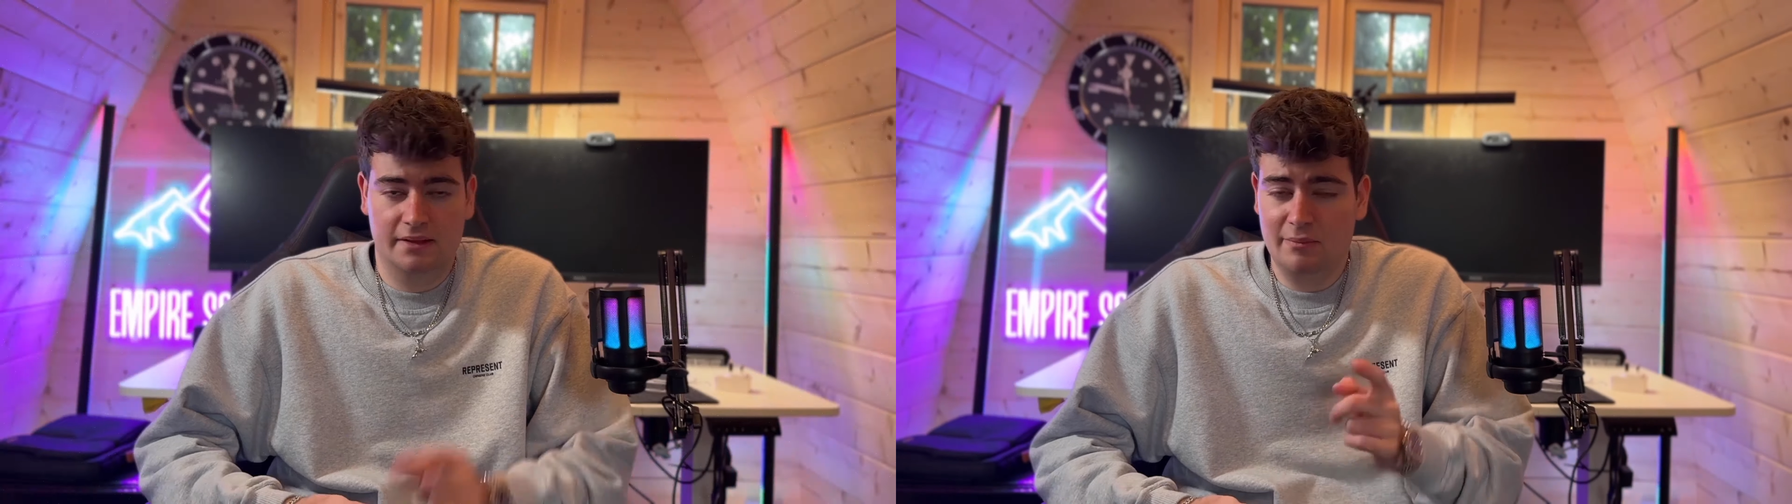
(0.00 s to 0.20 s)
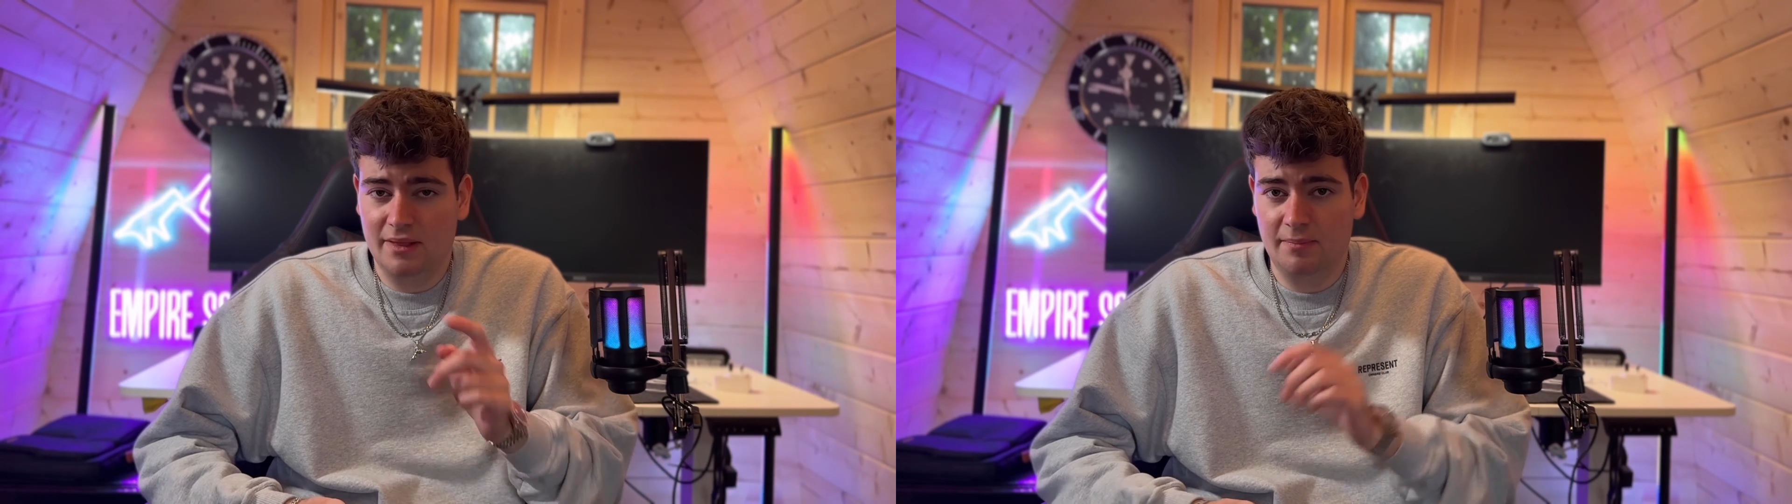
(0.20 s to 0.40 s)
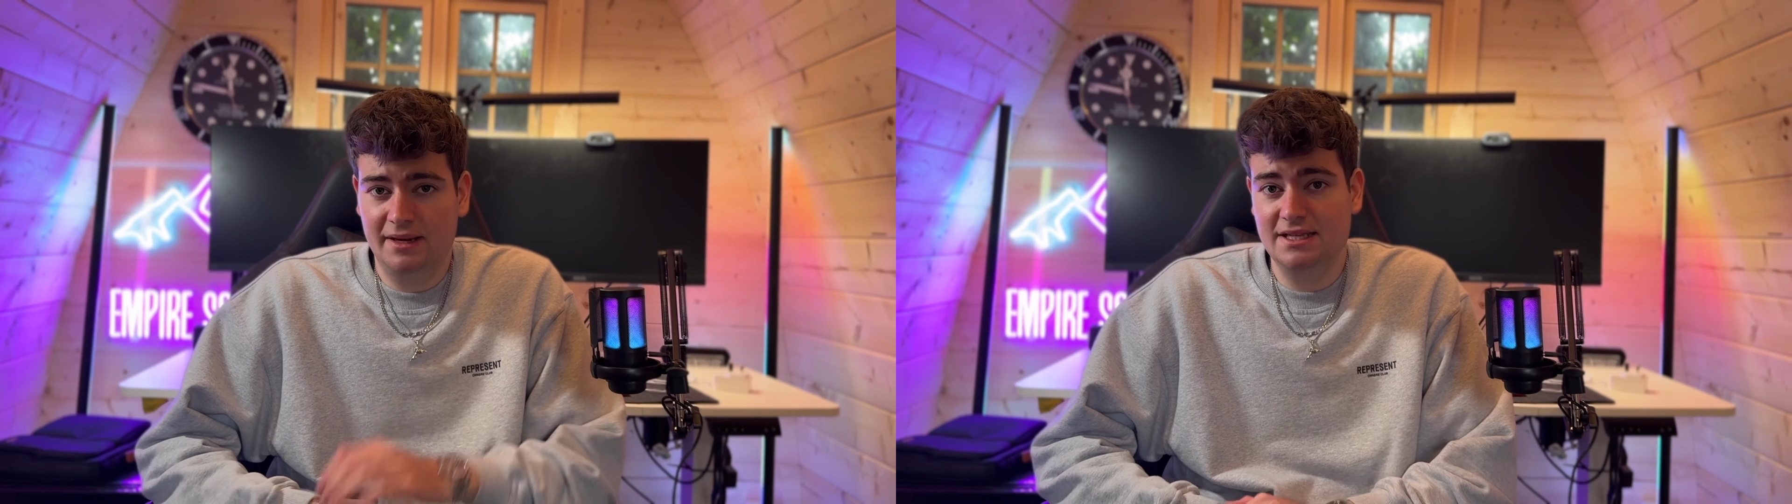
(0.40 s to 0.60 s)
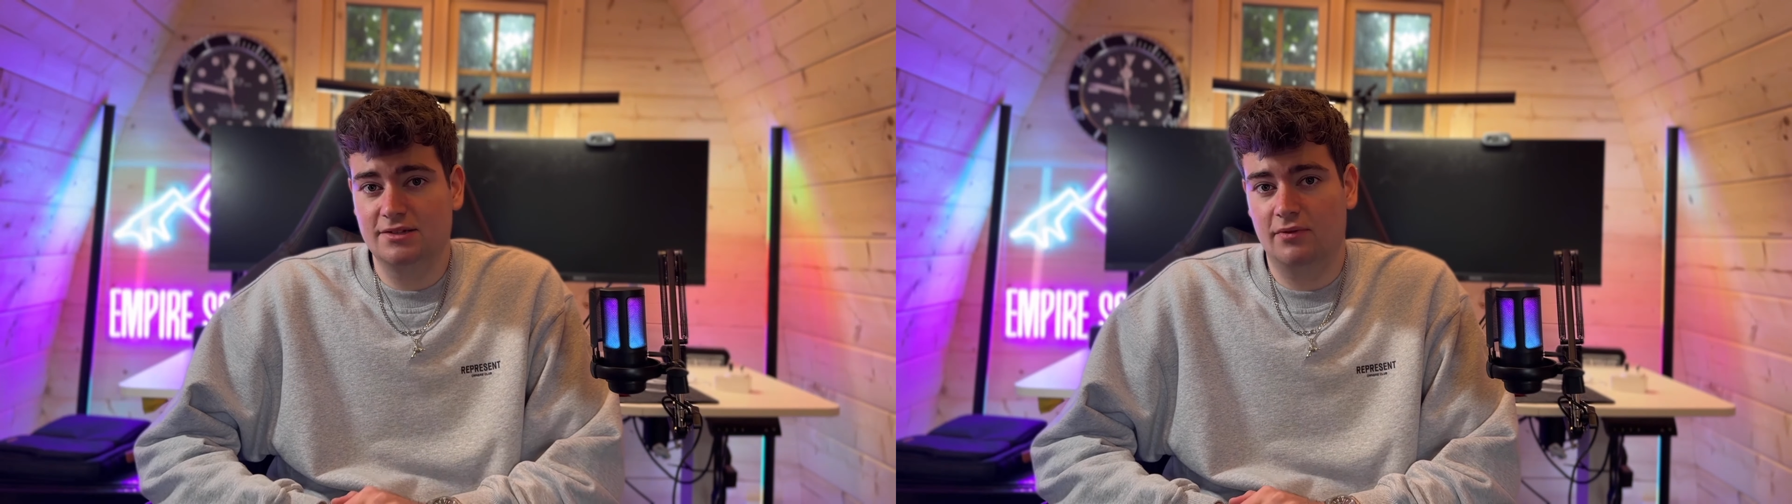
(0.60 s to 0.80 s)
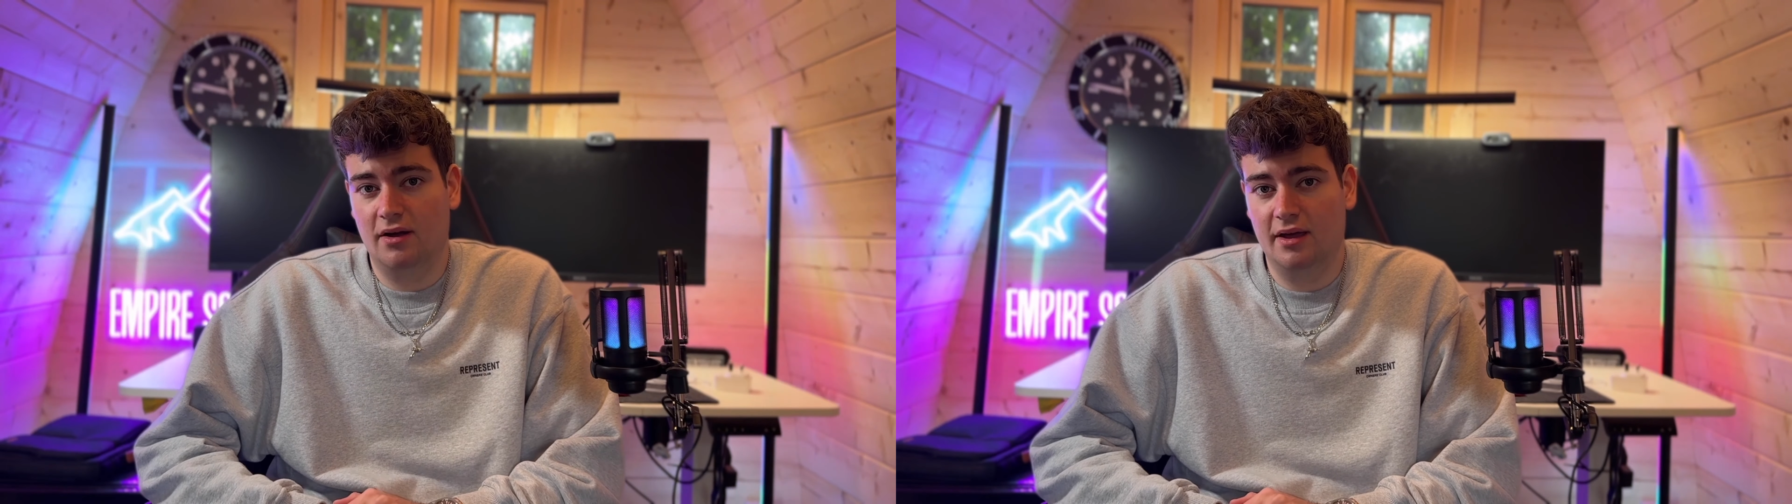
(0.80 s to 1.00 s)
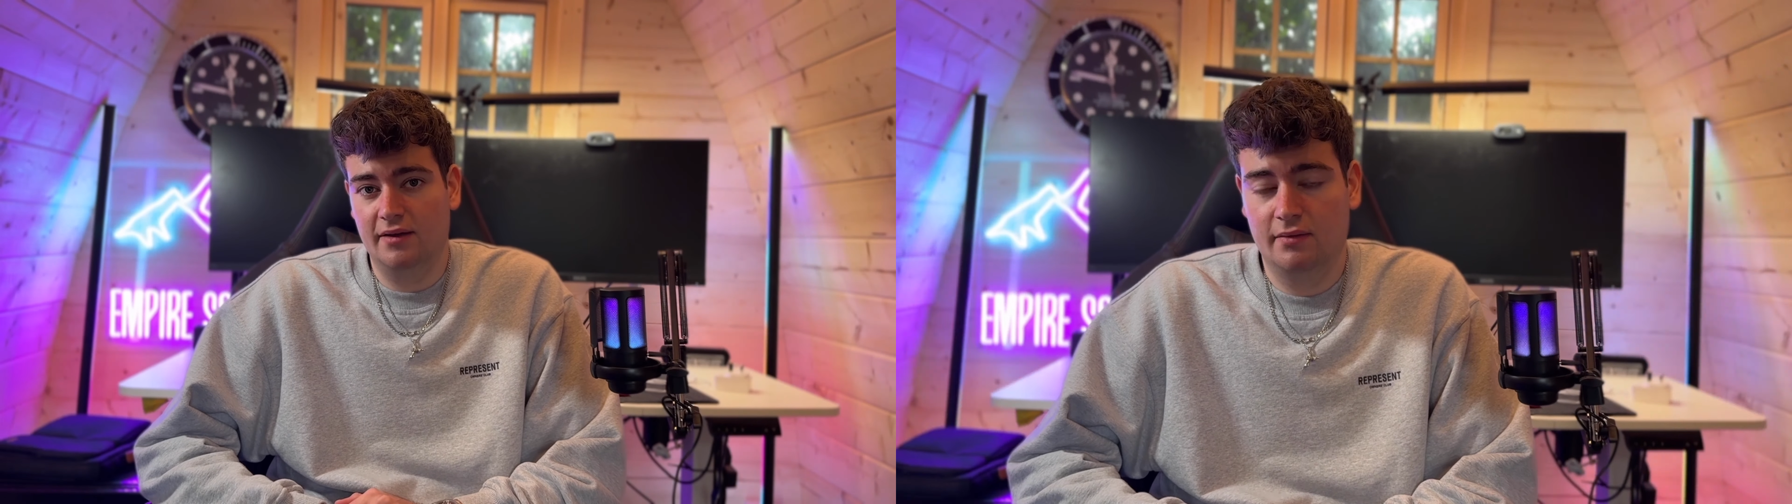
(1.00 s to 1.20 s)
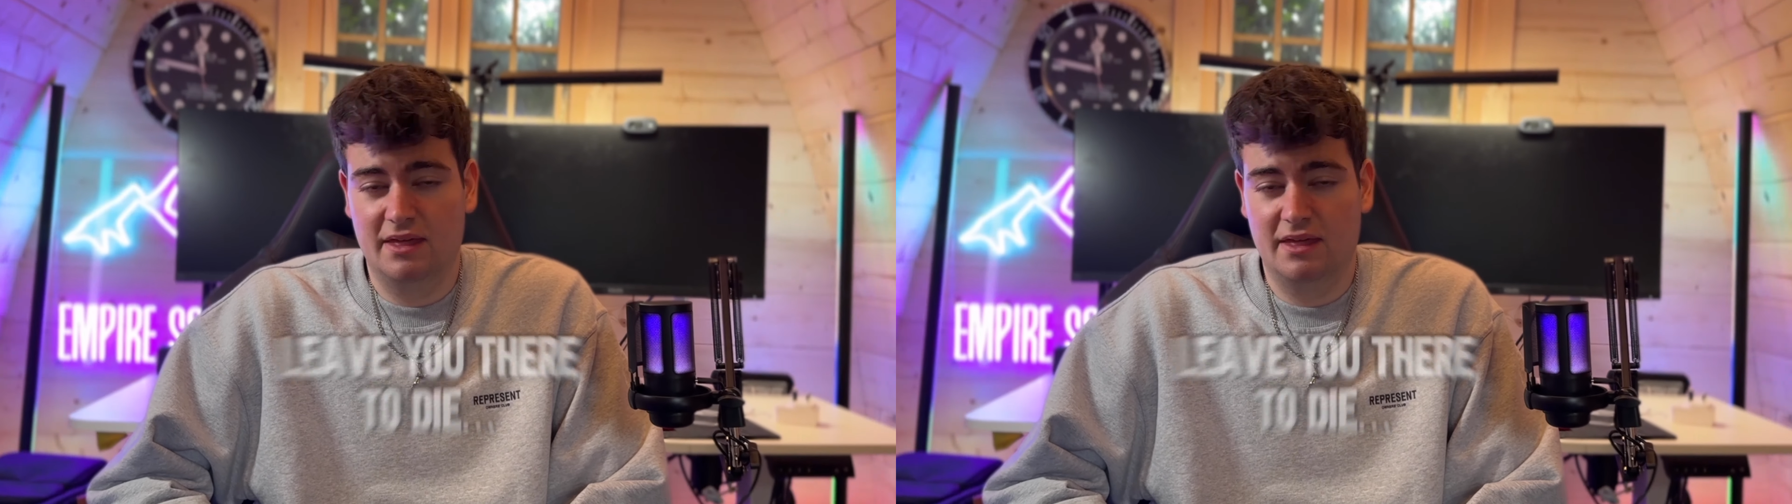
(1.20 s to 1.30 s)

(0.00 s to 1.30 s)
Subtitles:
then when the police arrive,